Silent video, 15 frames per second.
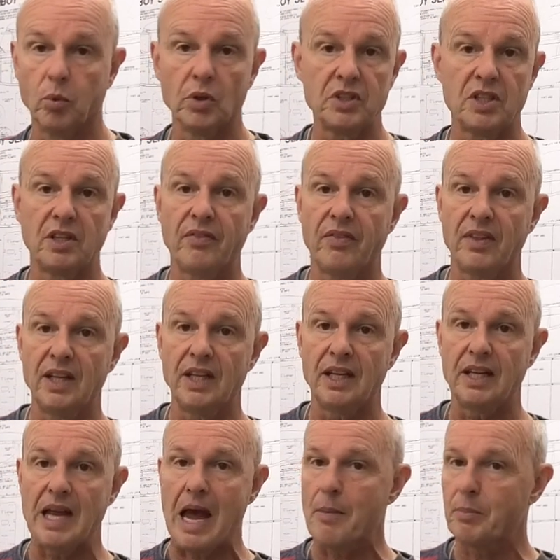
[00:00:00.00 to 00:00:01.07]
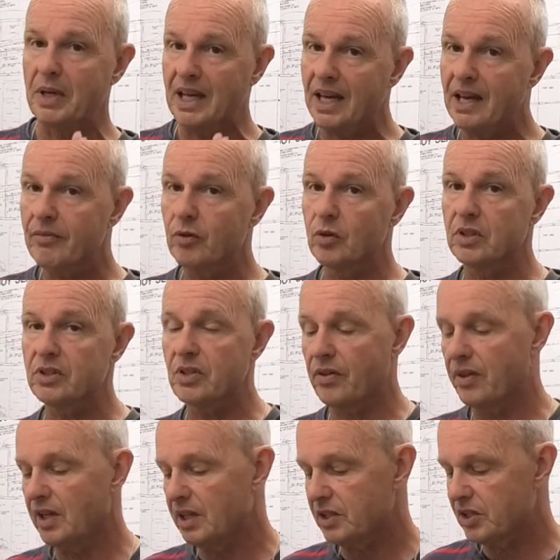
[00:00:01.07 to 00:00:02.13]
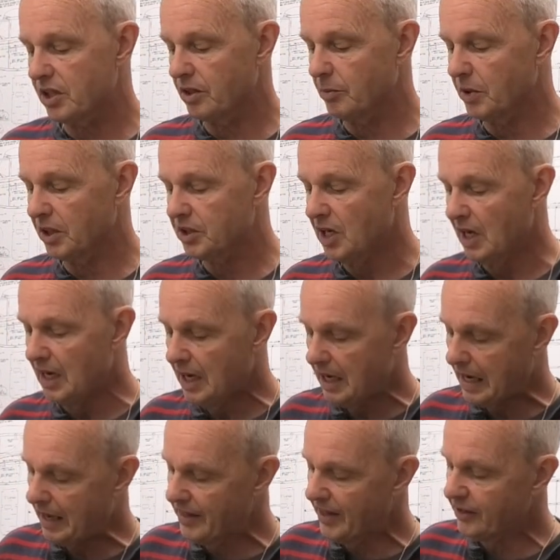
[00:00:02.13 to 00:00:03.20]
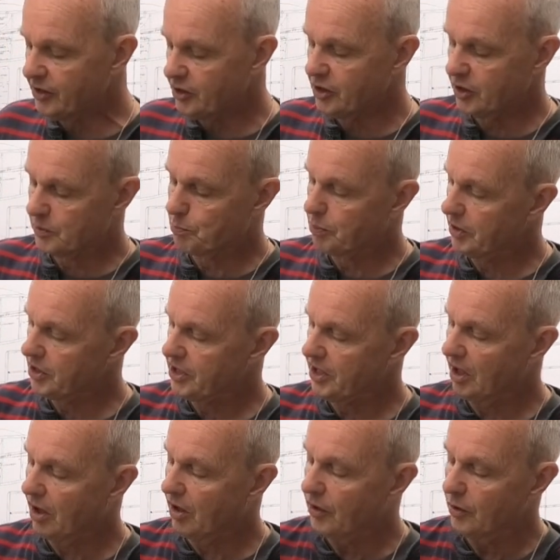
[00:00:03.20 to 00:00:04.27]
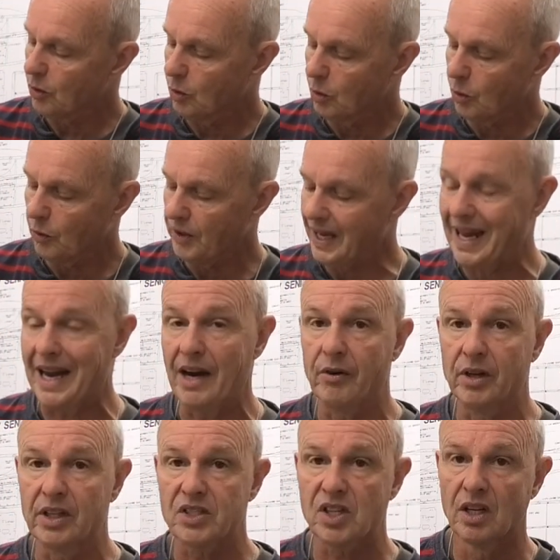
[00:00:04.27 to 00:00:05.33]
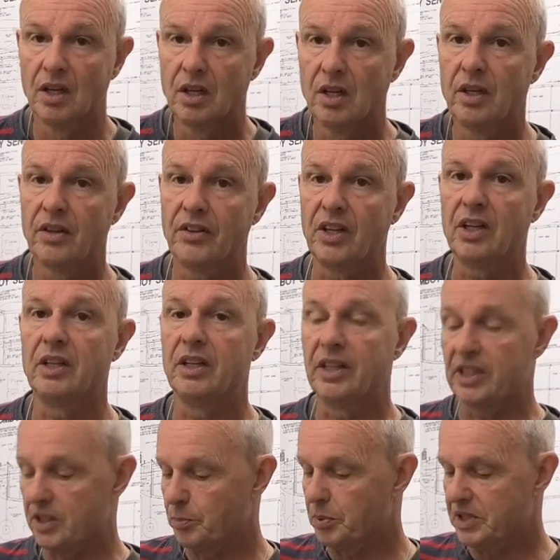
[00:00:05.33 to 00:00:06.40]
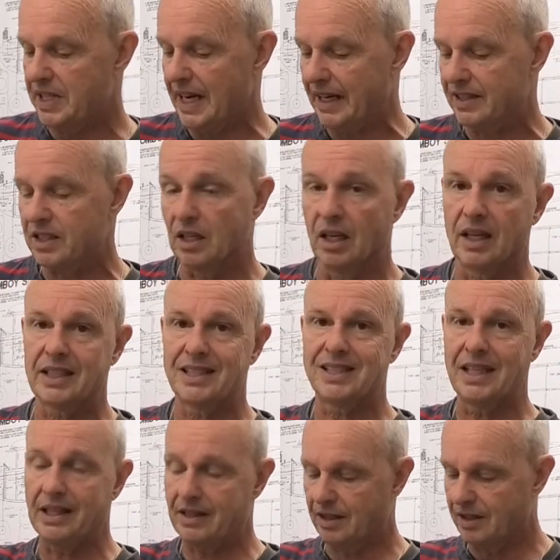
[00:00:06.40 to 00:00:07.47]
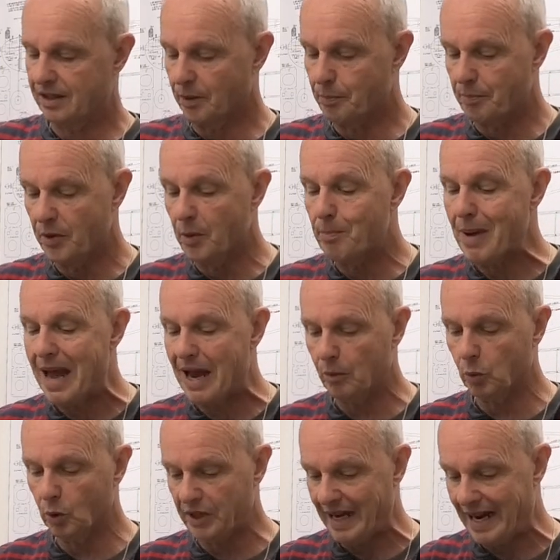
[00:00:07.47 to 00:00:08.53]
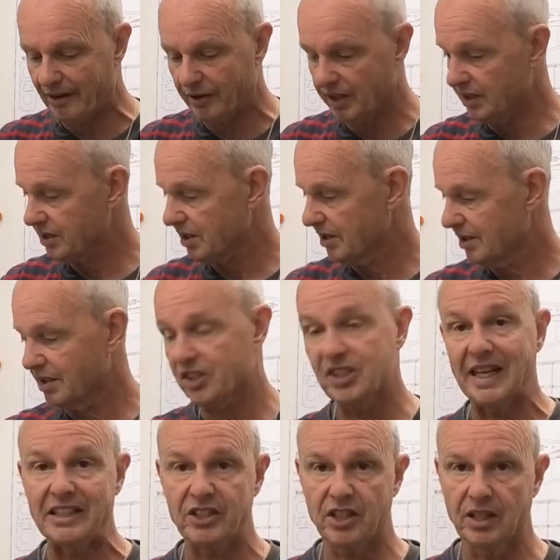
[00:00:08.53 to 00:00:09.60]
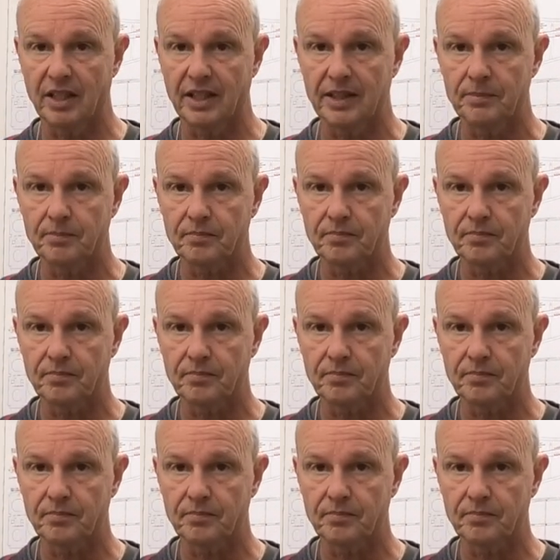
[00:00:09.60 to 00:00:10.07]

Once you've thinned it down, be careful not to thin it too much and then you just brush it on all the areas that you need to protect. And like I said, the, the bare wood areas essentially.